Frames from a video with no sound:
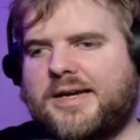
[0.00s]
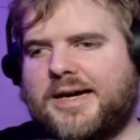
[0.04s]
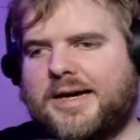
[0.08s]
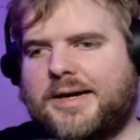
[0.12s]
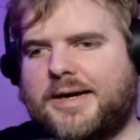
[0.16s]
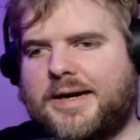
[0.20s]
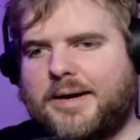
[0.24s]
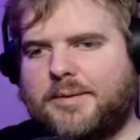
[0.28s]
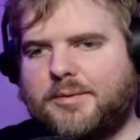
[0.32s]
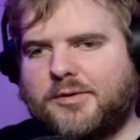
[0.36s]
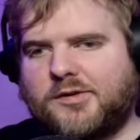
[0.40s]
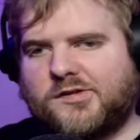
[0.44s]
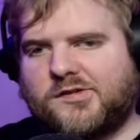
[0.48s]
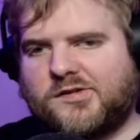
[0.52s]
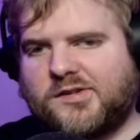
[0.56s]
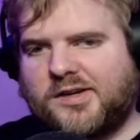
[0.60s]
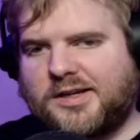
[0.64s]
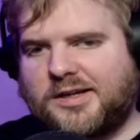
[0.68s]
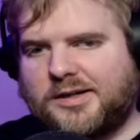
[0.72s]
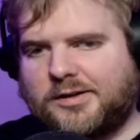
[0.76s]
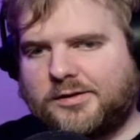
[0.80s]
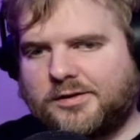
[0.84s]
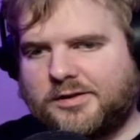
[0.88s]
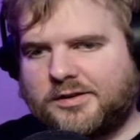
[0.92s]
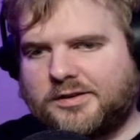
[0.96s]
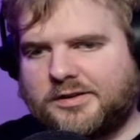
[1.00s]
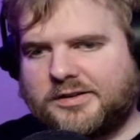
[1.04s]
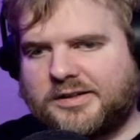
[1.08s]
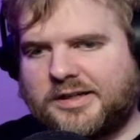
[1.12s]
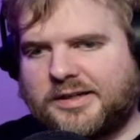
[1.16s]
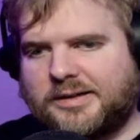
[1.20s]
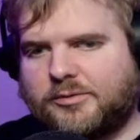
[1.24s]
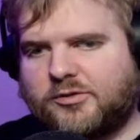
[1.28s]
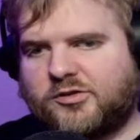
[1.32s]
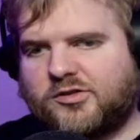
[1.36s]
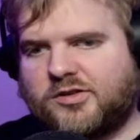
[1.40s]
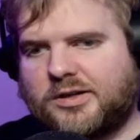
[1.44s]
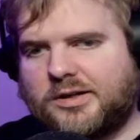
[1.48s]
I was saying earlier that
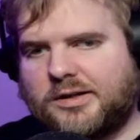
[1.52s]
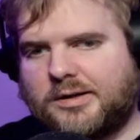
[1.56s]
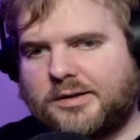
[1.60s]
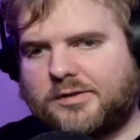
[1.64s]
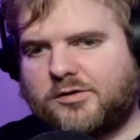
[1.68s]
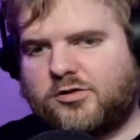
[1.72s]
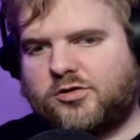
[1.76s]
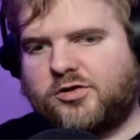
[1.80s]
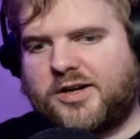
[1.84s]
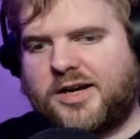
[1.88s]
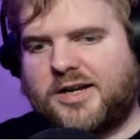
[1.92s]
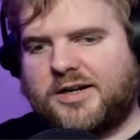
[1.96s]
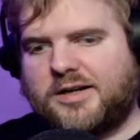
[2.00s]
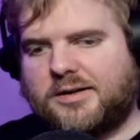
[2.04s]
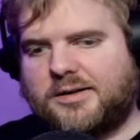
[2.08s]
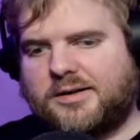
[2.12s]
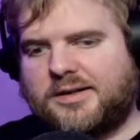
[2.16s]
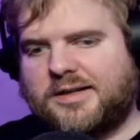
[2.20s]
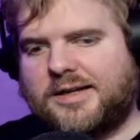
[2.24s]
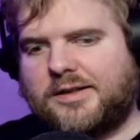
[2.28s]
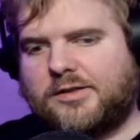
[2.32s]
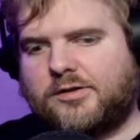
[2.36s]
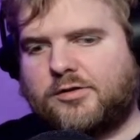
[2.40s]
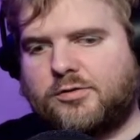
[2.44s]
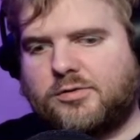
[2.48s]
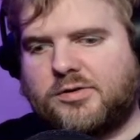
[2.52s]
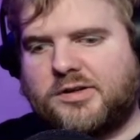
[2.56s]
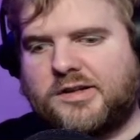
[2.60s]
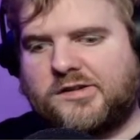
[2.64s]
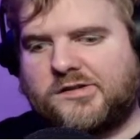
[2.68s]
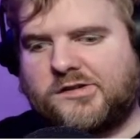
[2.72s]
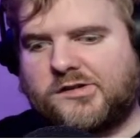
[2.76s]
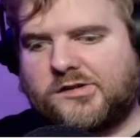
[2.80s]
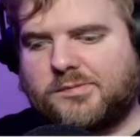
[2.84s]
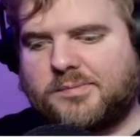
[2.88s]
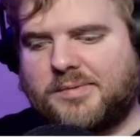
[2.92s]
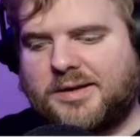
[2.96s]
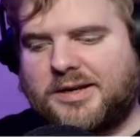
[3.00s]
I was gonna try to get through
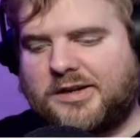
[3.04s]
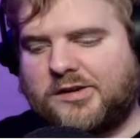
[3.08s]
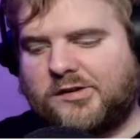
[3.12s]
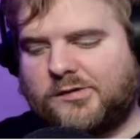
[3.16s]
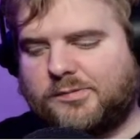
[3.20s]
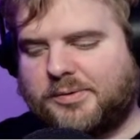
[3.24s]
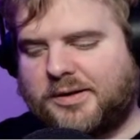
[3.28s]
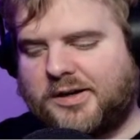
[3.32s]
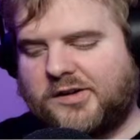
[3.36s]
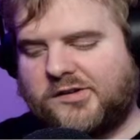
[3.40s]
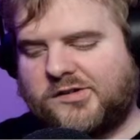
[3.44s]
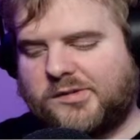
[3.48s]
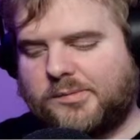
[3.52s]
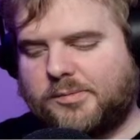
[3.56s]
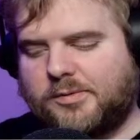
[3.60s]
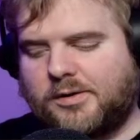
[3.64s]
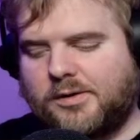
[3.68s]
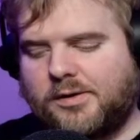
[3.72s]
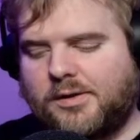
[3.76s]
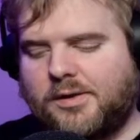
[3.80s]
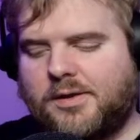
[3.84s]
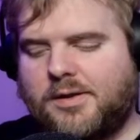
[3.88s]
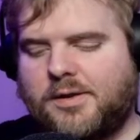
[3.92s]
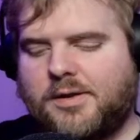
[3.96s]
these as many as possible.